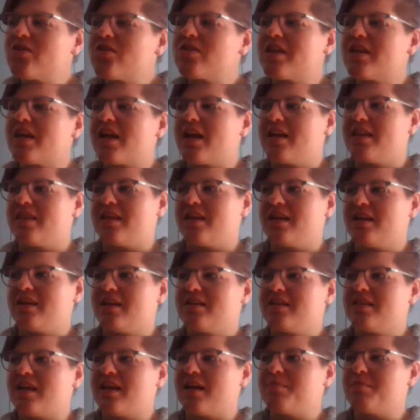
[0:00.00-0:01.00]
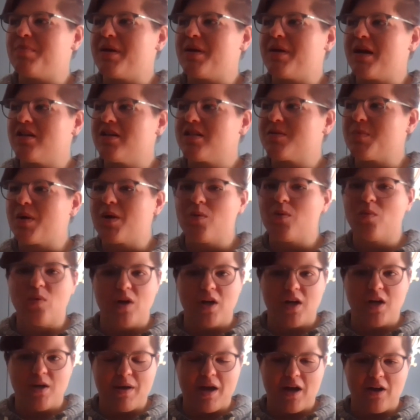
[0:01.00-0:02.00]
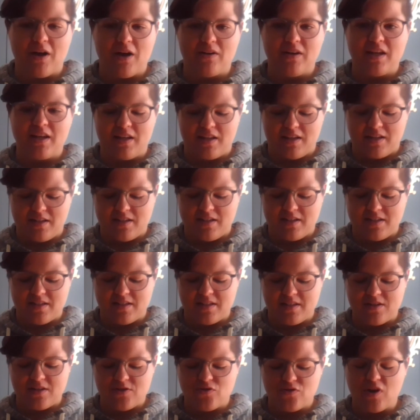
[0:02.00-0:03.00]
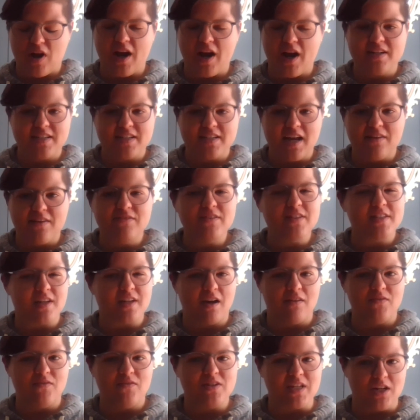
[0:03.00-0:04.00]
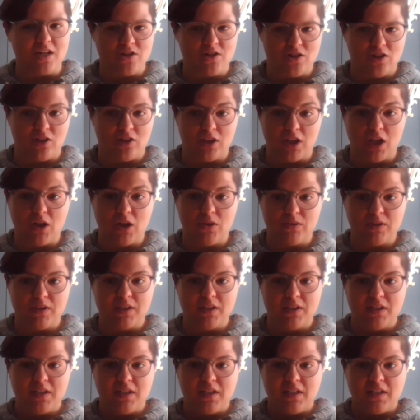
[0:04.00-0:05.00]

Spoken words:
other thing I think that parents might worry about is trying to have this conversation alone.